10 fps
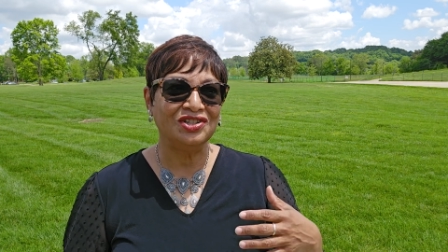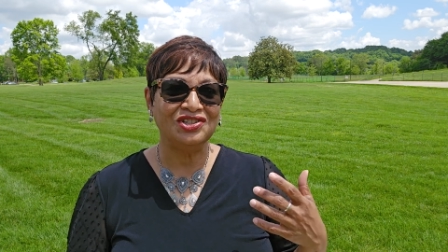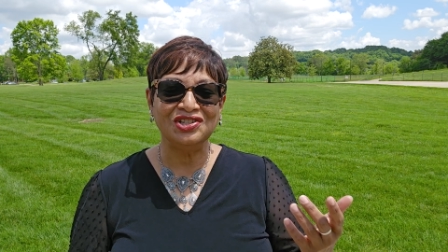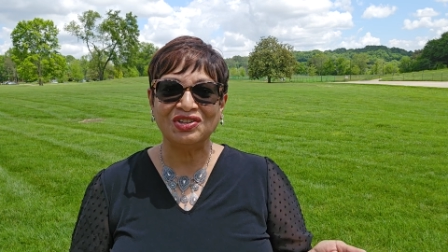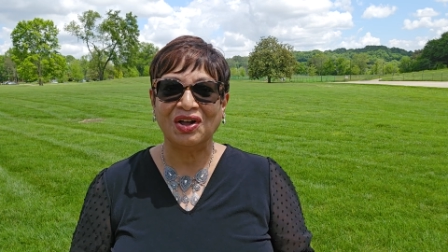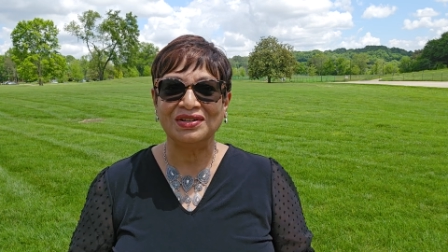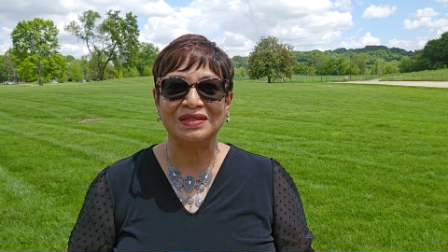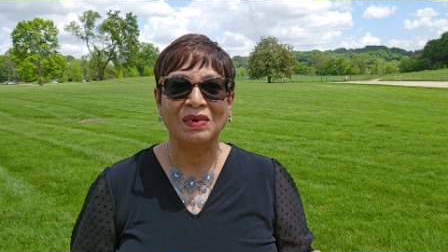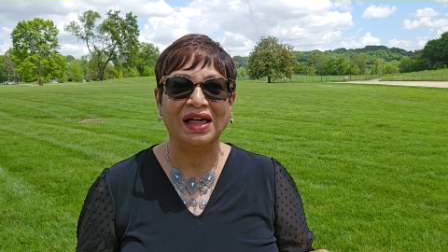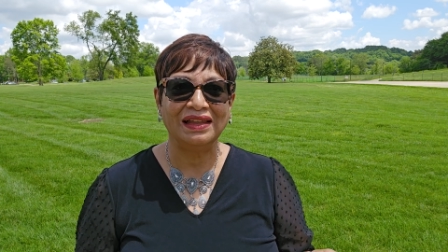and she started
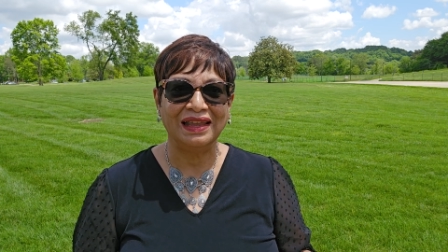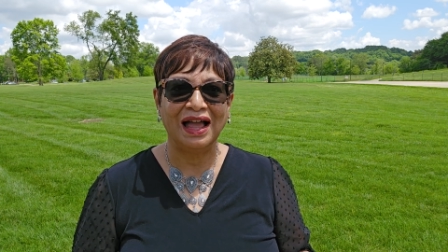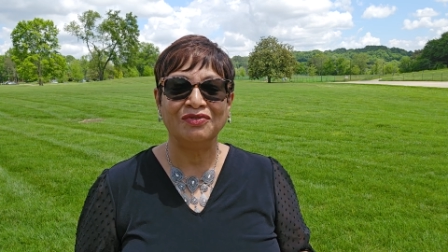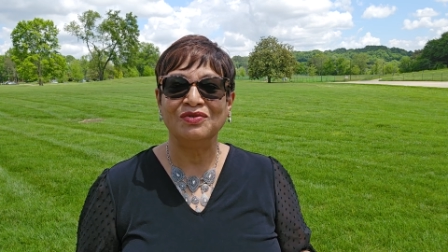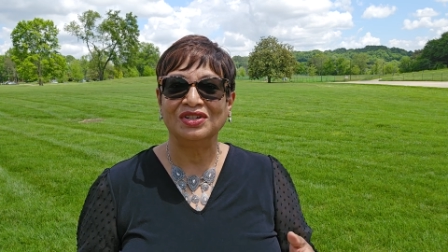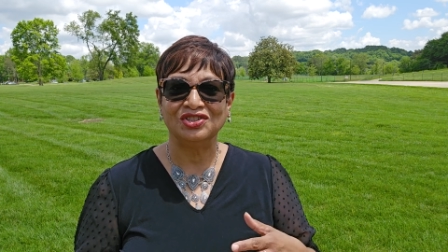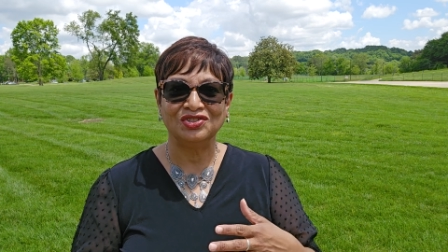smiling and laughing while she